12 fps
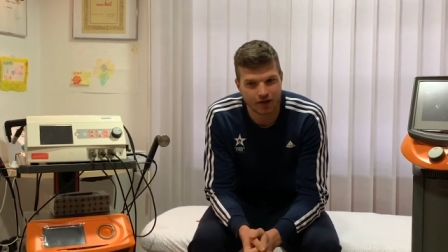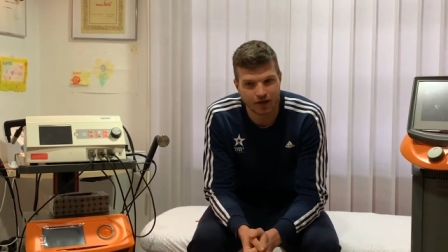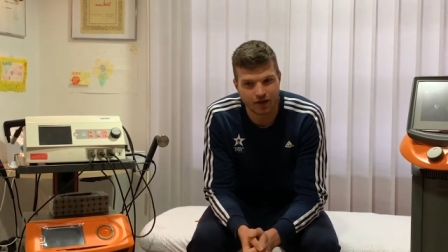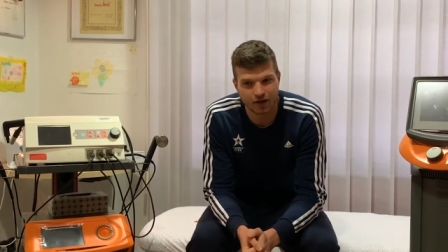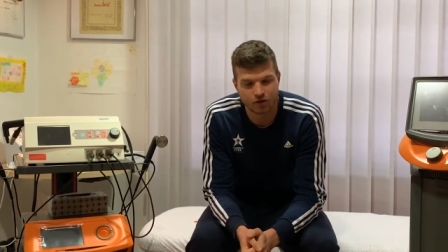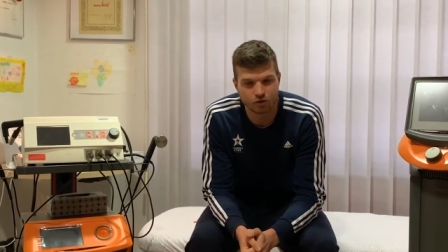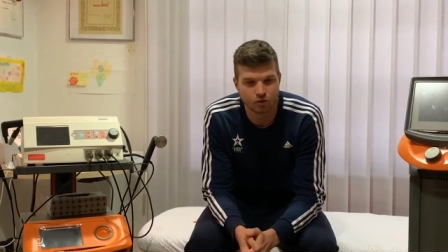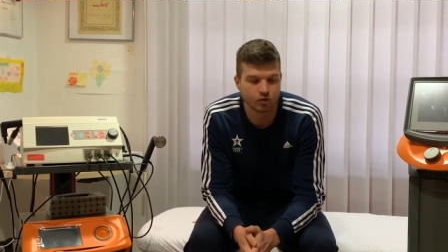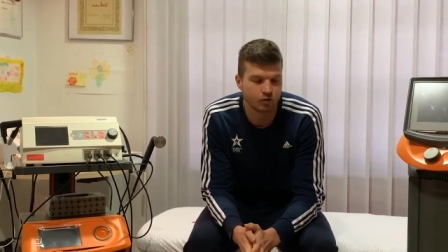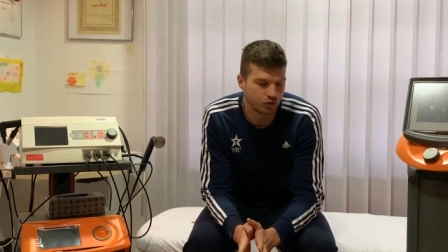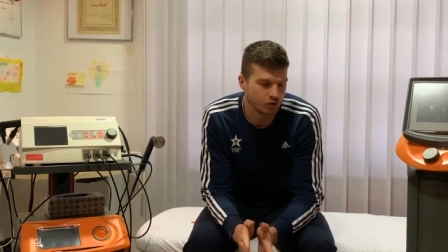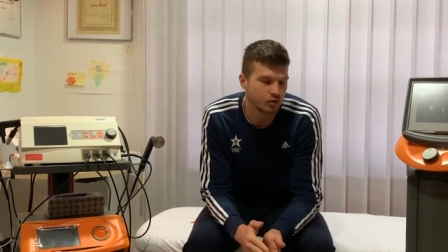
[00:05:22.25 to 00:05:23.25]

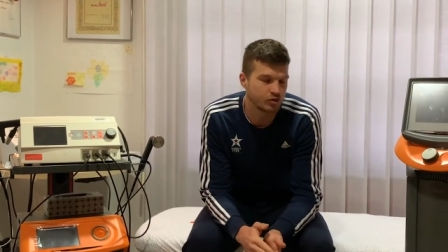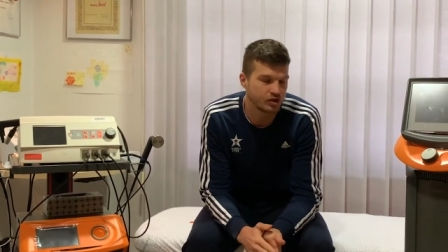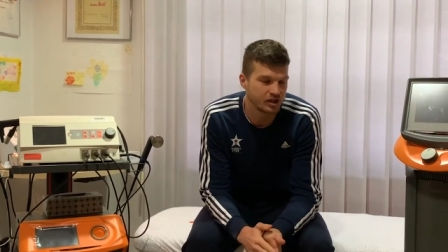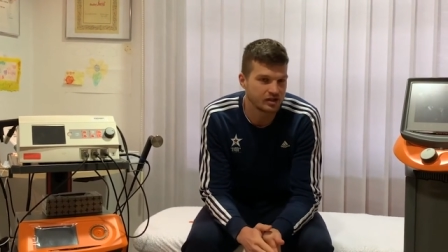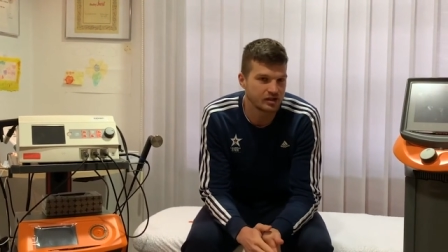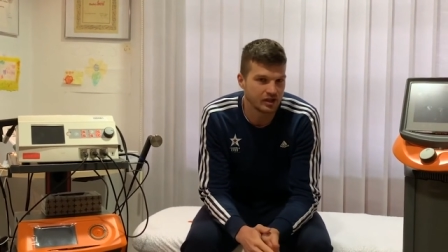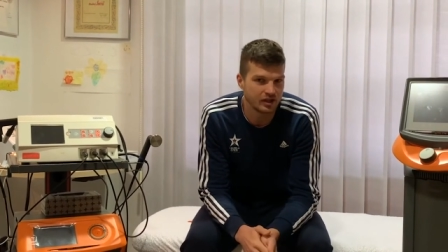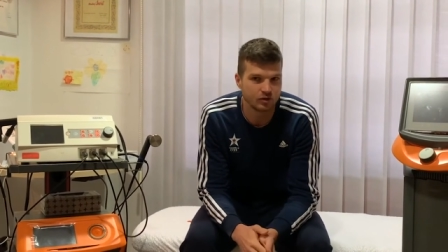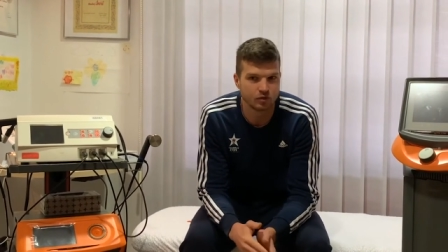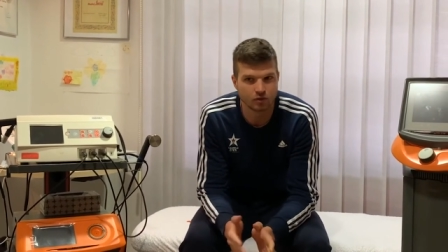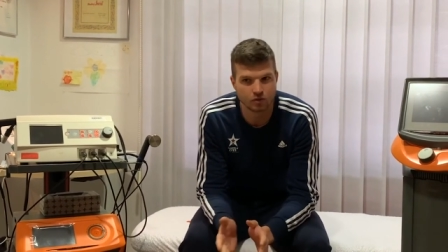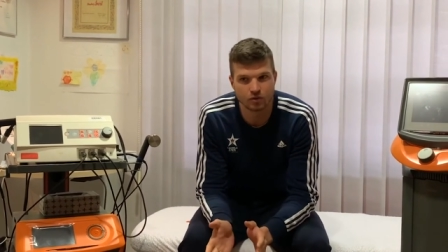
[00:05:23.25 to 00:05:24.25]
to
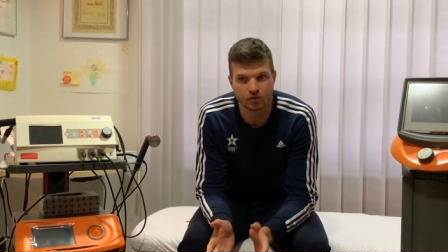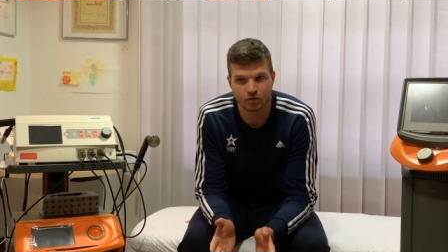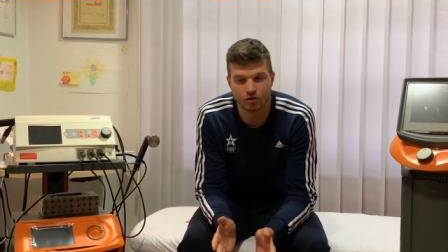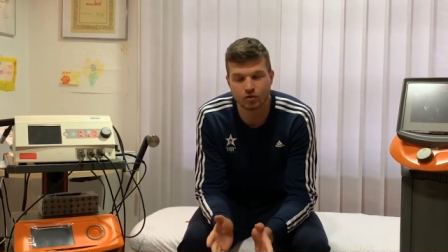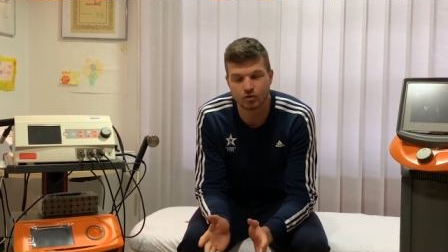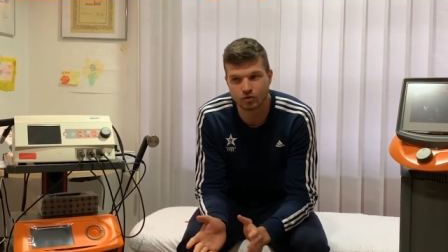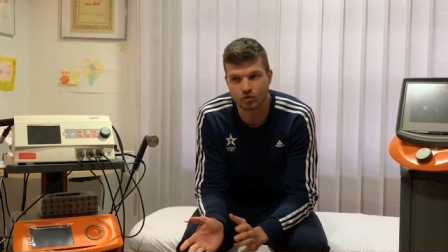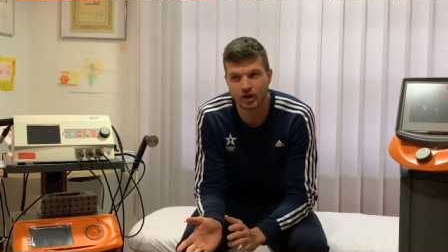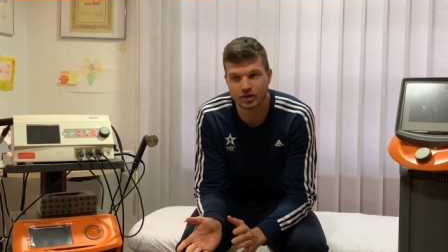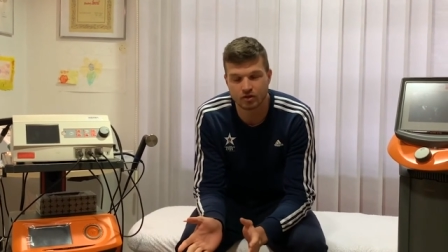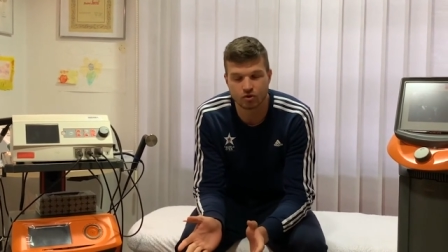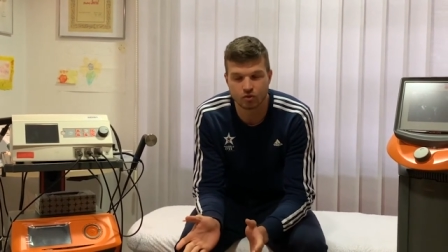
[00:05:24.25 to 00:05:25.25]
U16 to
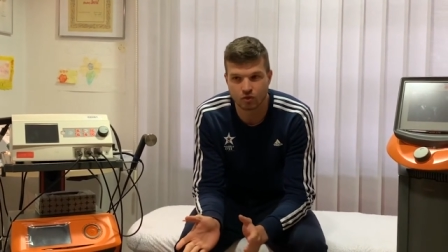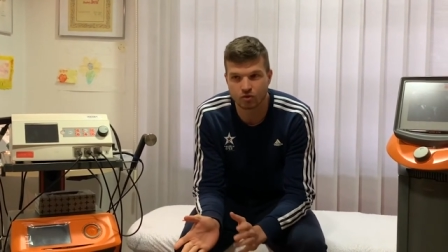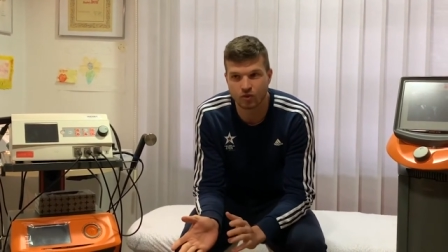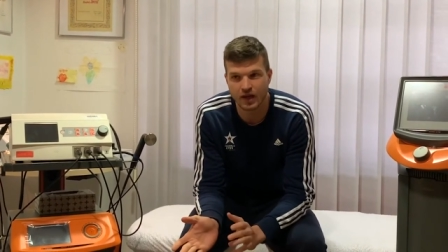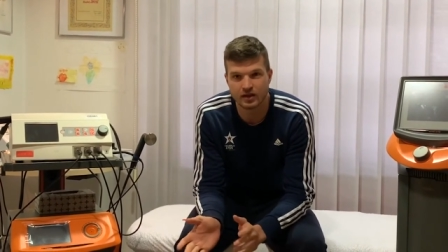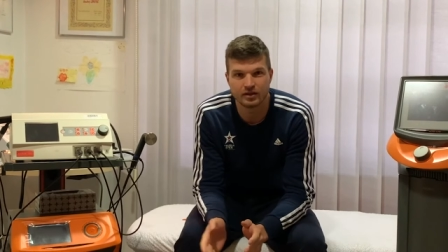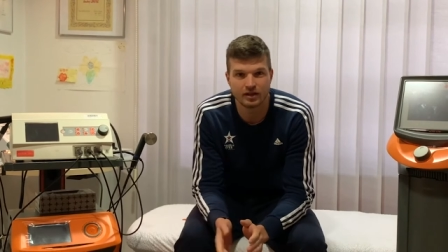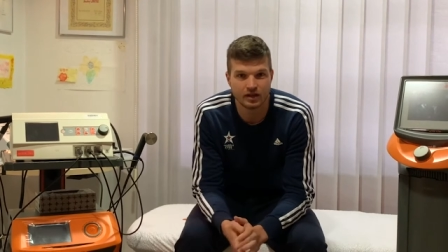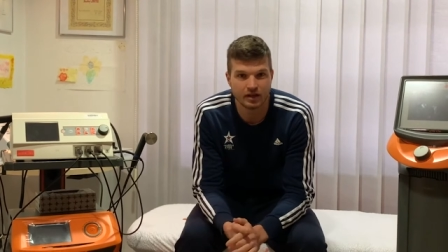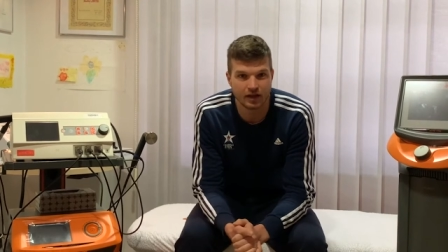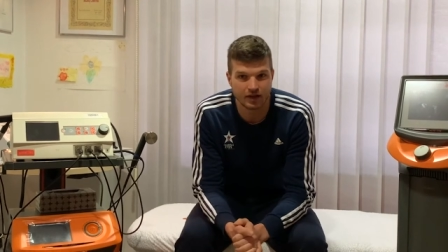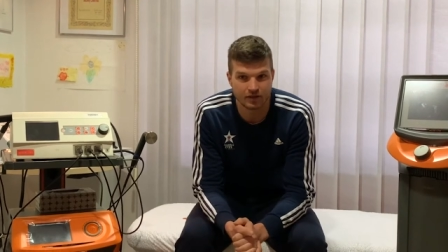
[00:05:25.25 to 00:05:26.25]
under
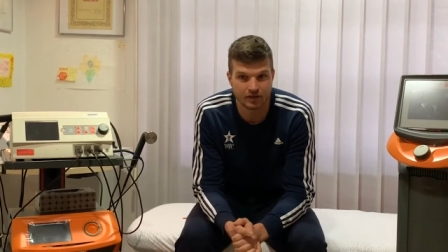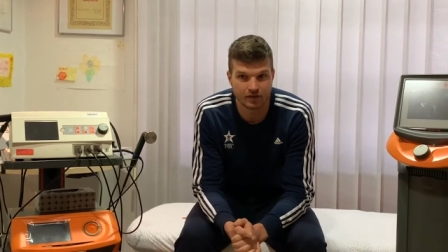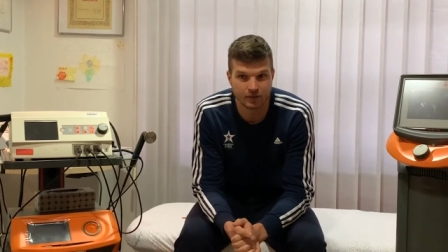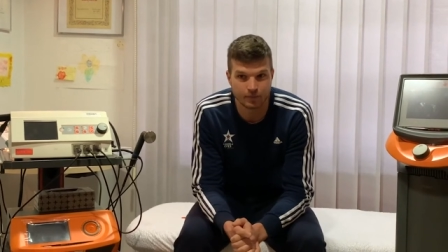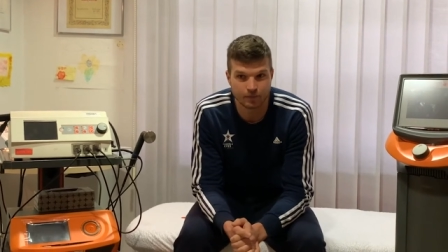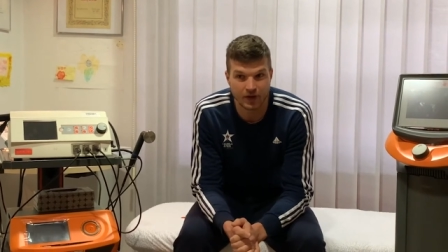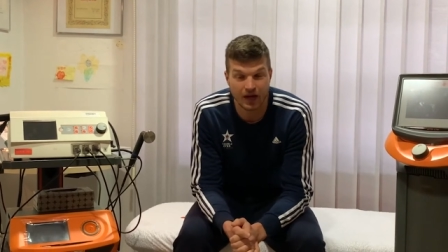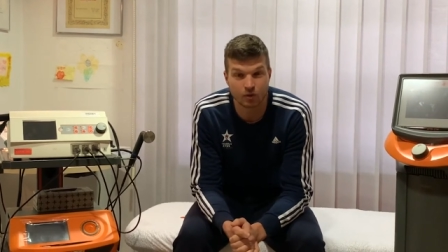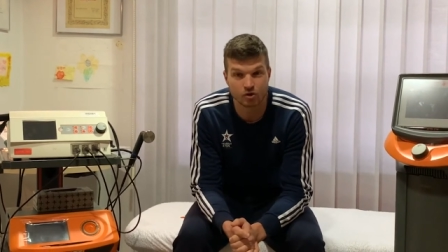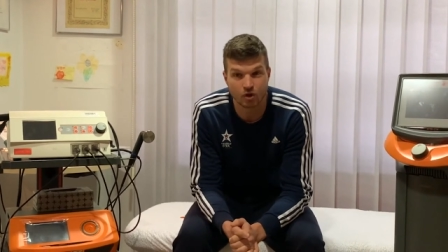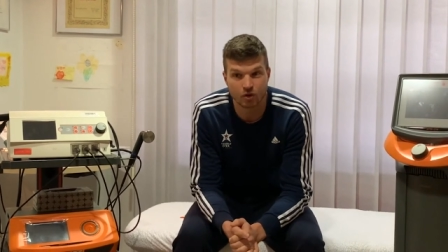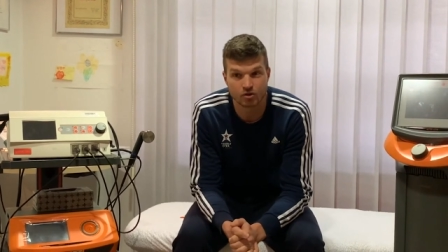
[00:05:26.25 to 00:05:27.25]
20, and I
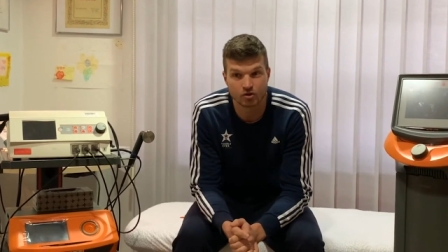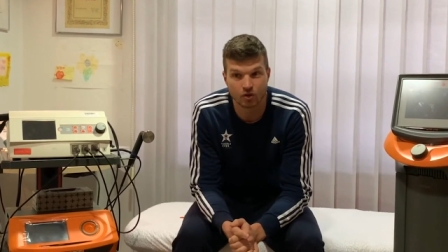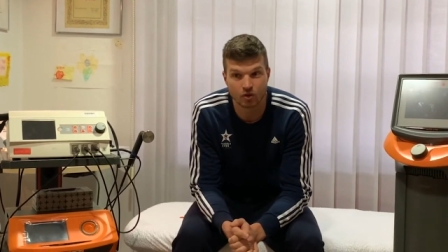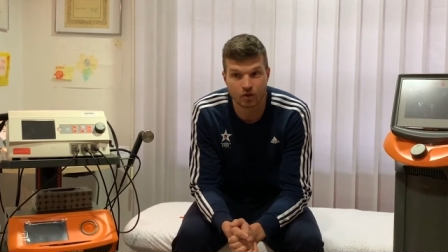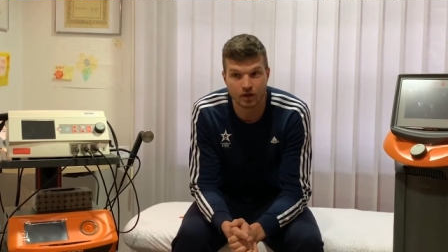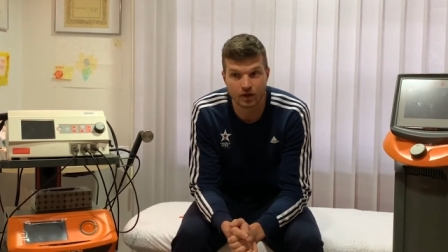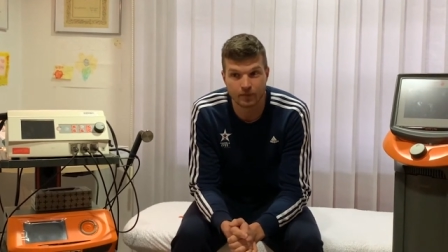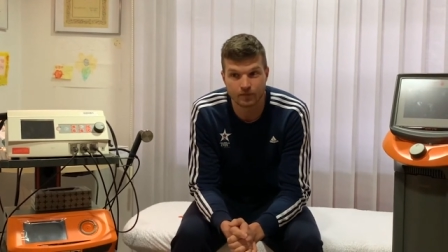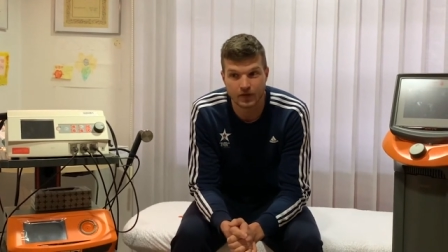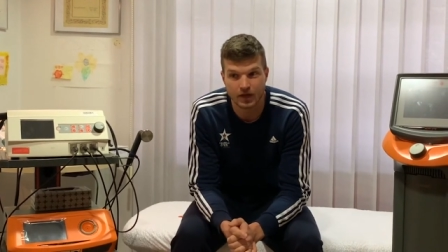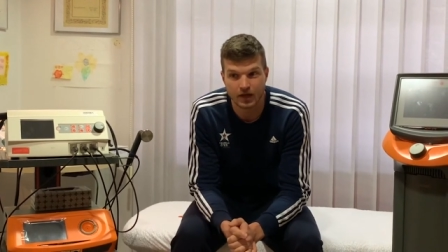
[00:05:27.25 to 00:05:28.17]
was also